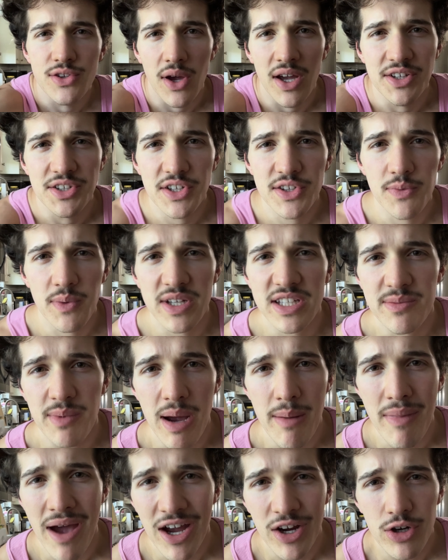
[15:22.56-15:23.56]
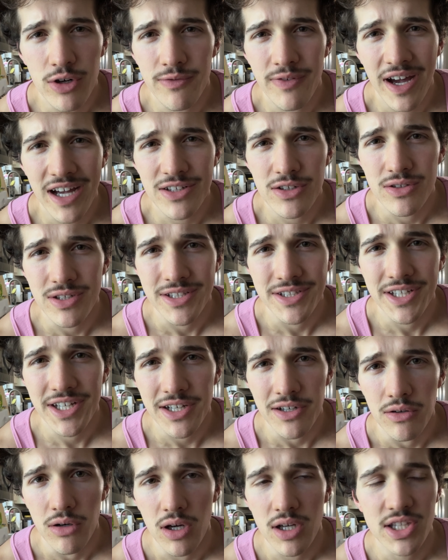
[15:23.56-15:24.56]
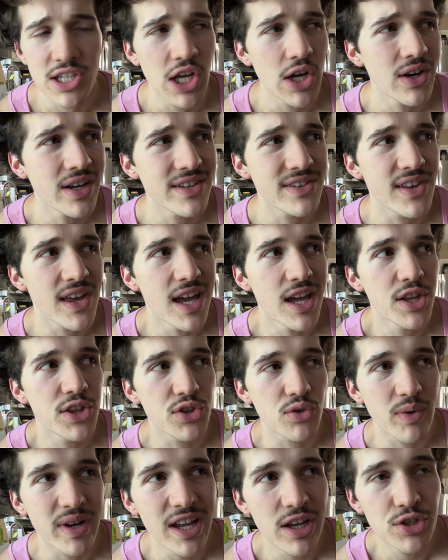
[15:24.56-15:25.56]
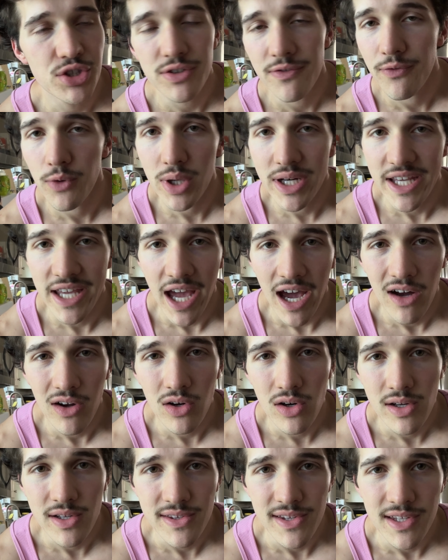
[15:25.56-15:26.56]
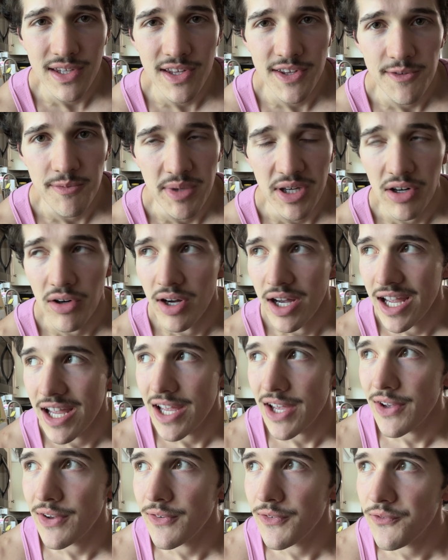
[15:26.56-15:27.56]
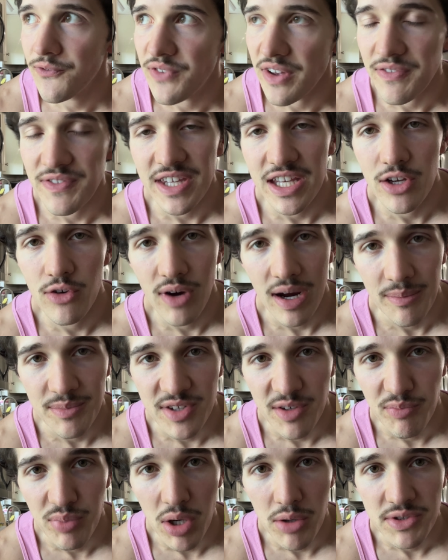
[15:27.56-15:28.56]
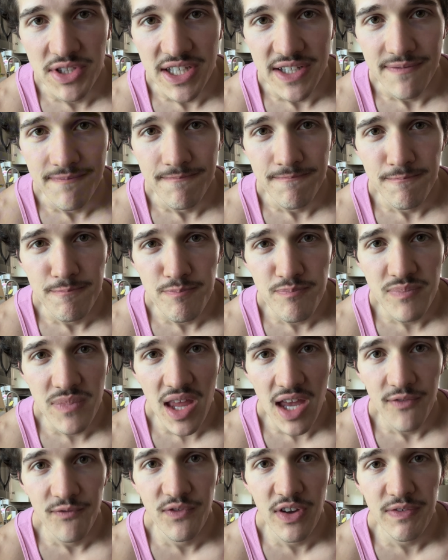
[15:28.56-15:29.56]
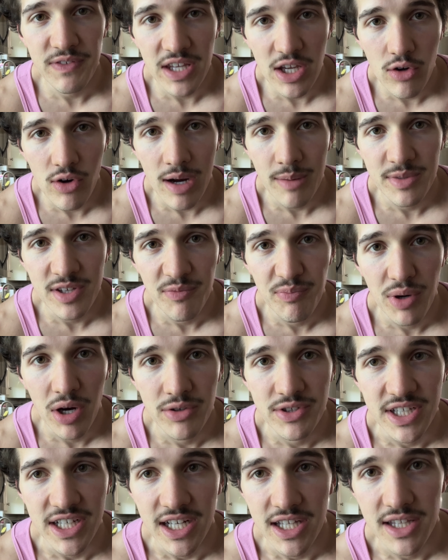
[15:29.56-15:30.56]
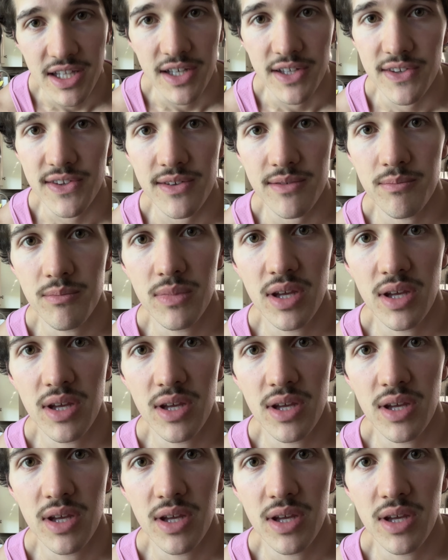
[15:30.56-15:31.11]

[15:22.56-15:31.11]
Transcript: I just went to my macro factor to take a look. There is 340 calories in this meal, 50 grams of protein. 50 grams of protein in this.